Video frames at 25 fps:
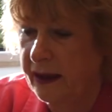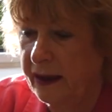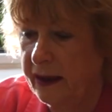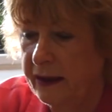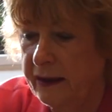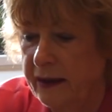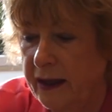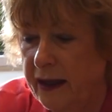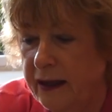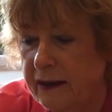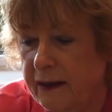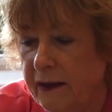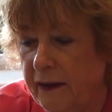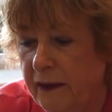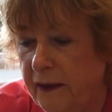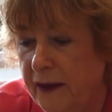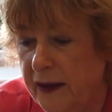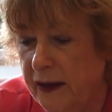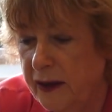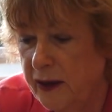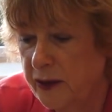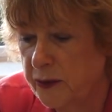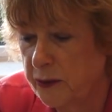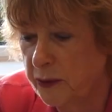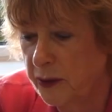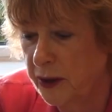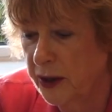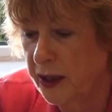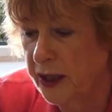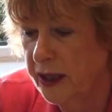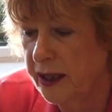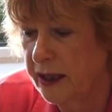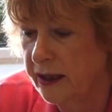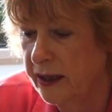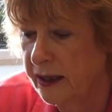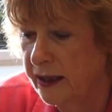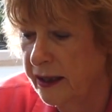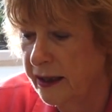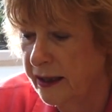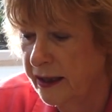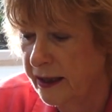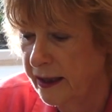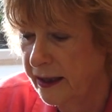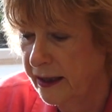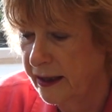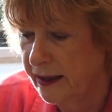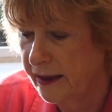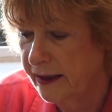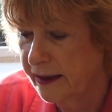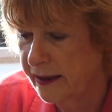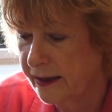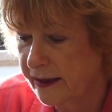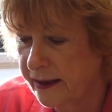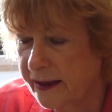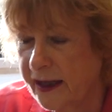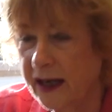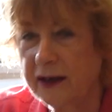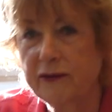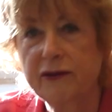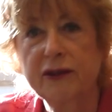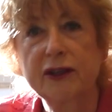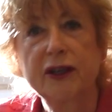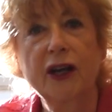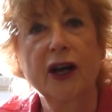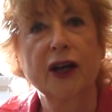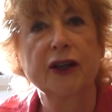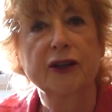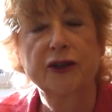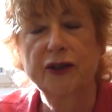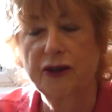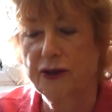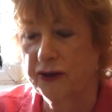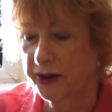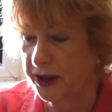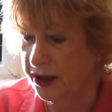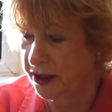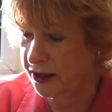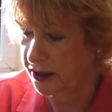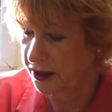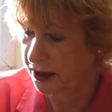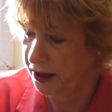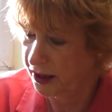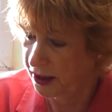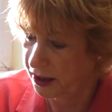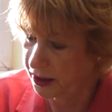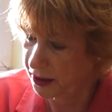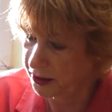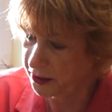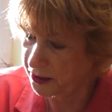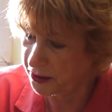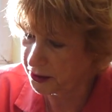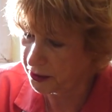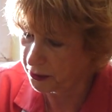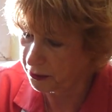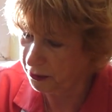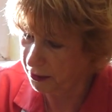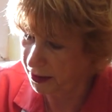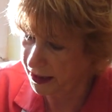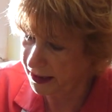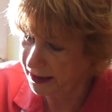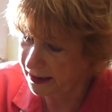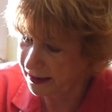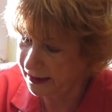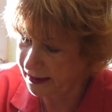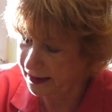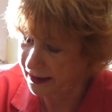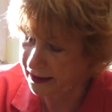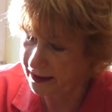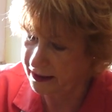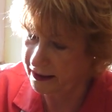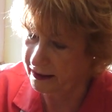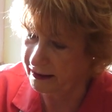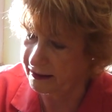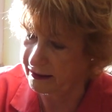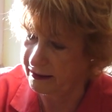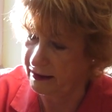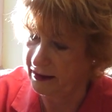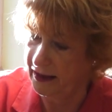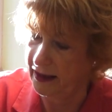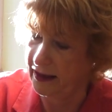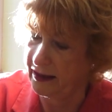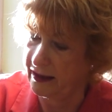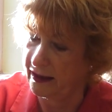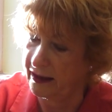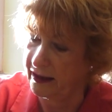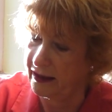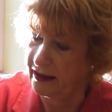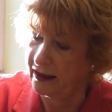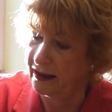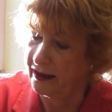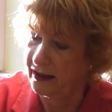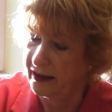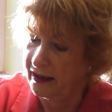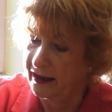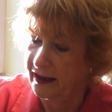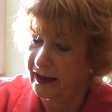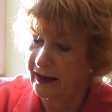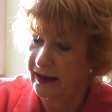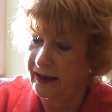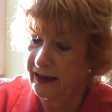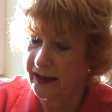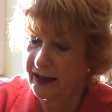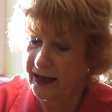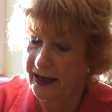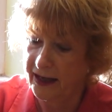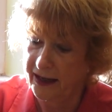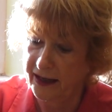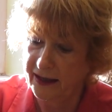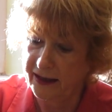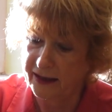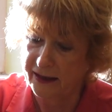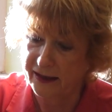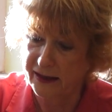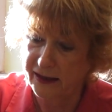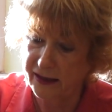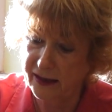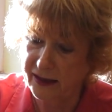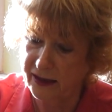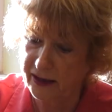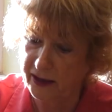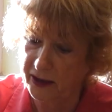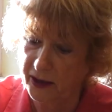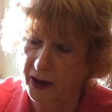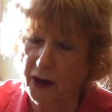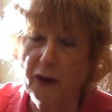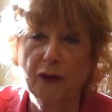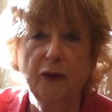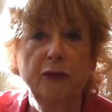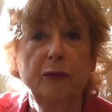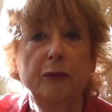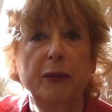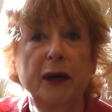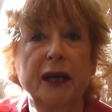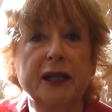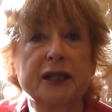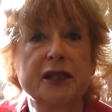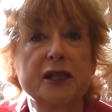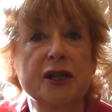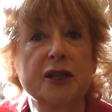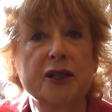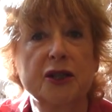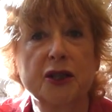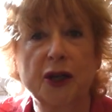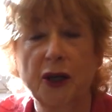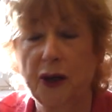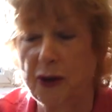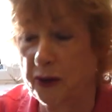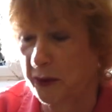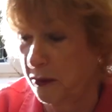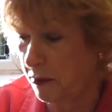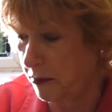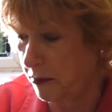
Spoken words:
and then the third one, 729 layers of butter dough,